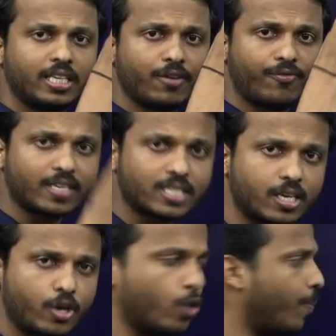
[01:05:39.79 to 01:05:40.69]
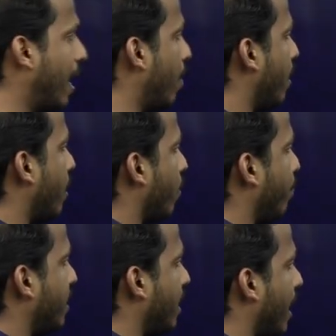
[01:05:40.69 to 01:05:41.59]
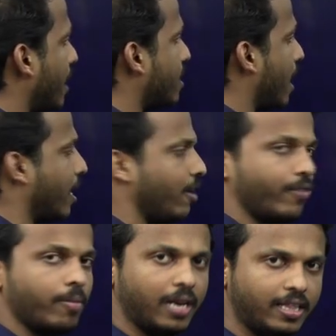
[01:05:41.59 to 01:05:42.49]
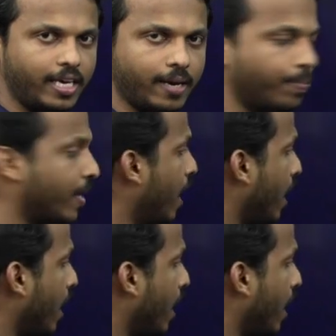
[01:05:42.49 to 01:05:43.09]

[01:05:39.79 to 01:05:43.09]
See, the first group element basically starting from lithium,